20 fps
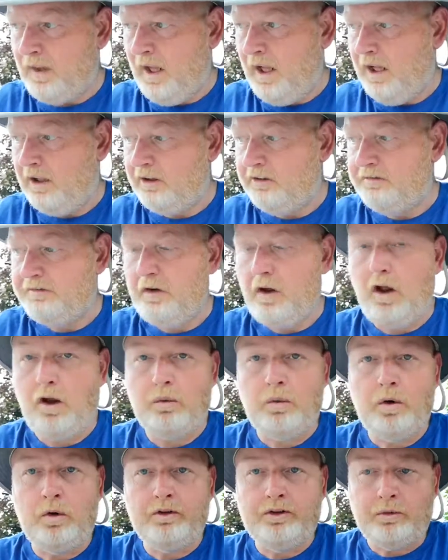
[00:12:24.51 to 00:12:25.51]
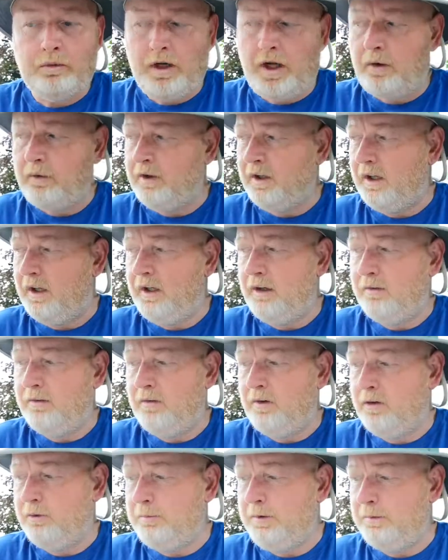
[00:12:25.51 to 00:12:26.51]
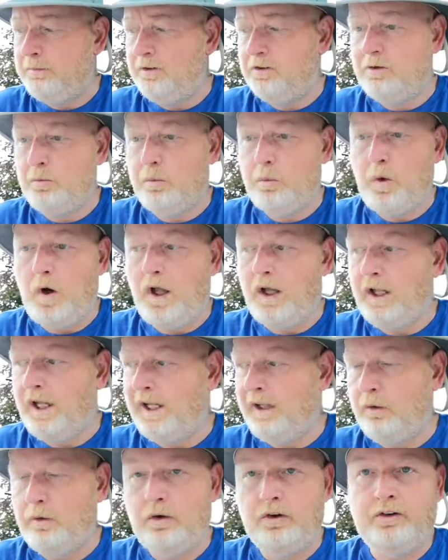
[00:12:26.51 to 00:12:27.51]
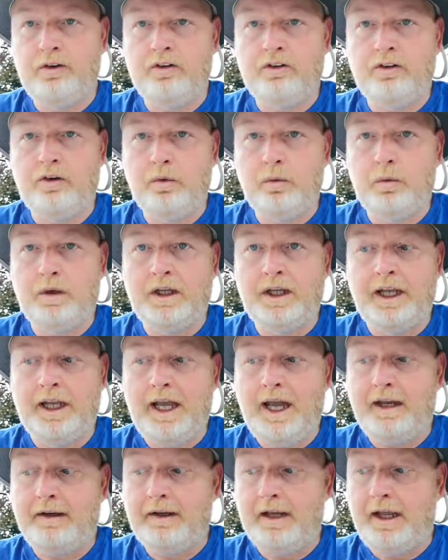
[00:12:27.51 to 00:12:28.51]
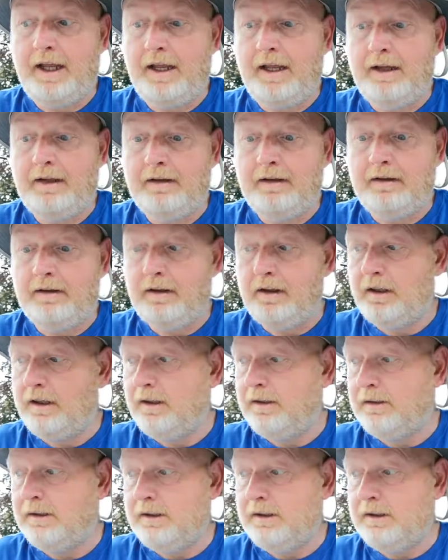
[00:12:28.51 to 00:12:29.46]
as fall rolls around and get into maybe some walleye lures and see what we can get. And